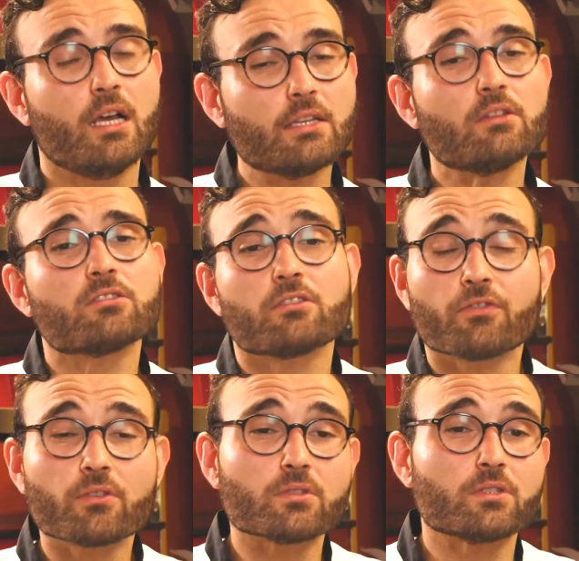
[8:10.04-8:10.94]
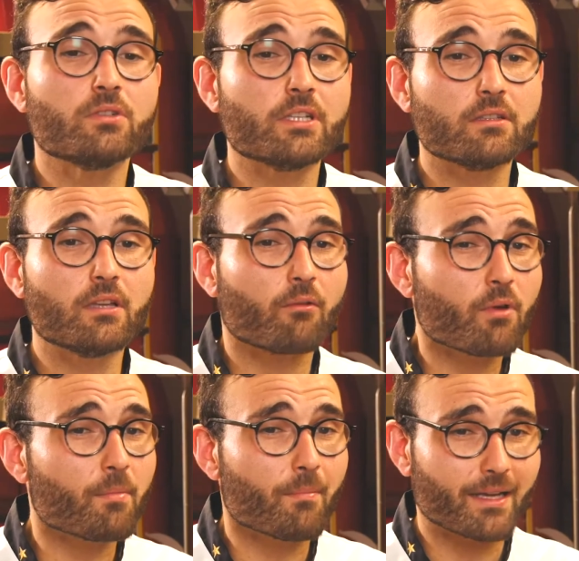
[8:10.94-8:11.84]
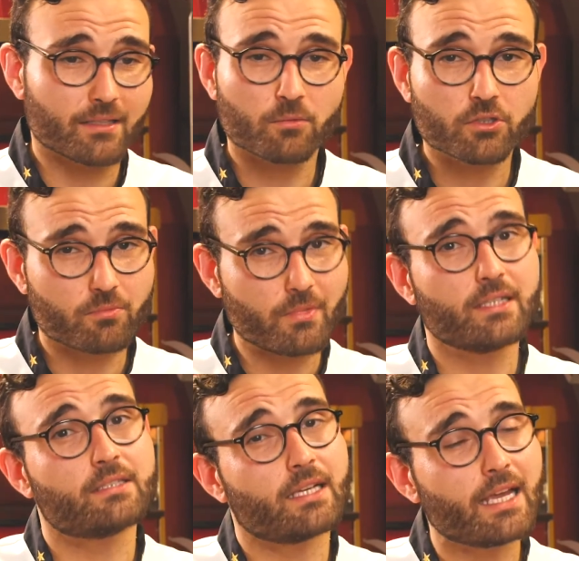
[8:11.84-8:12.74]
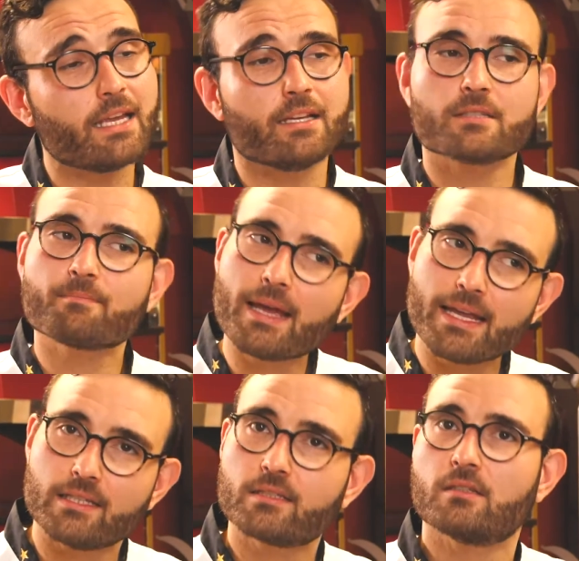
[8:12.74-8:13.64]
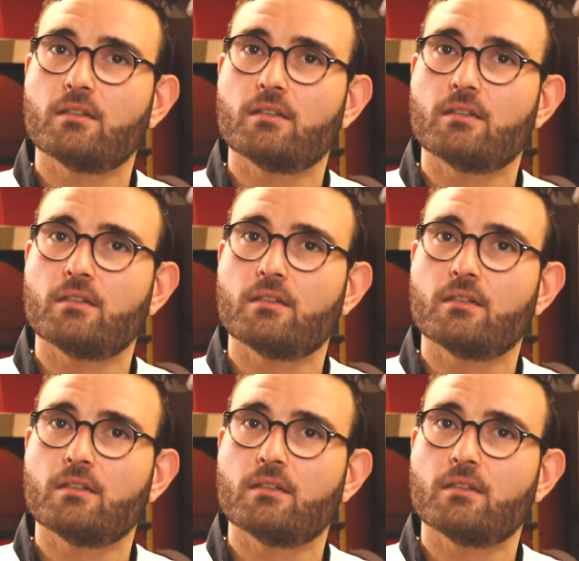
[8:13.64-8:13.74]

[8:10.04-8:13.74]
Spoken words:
And also, of course, you need equipment, which means, again, space.